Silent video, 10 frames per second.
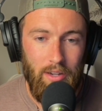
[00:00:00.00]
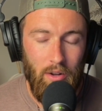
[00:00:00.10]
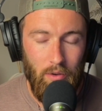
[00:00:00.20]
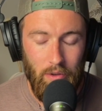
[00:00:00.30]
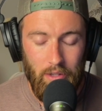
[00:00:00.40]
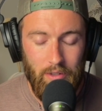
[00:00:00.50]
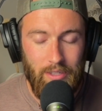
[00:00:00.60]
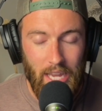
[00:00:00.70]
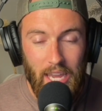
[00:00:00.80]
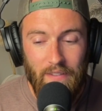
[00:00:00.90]
you know,
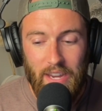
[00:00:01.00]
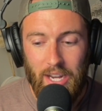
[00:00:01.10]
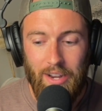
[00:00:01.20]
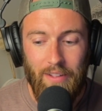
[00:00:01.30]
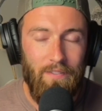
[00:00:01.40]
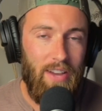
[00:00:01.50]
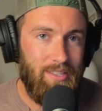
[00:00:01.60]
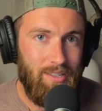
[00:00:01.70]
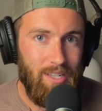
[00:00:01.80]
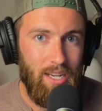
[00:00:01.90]
saving and
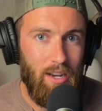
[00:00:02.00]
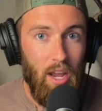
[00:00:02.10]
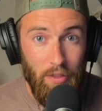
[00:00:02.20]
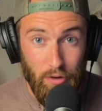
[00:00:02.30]
investing?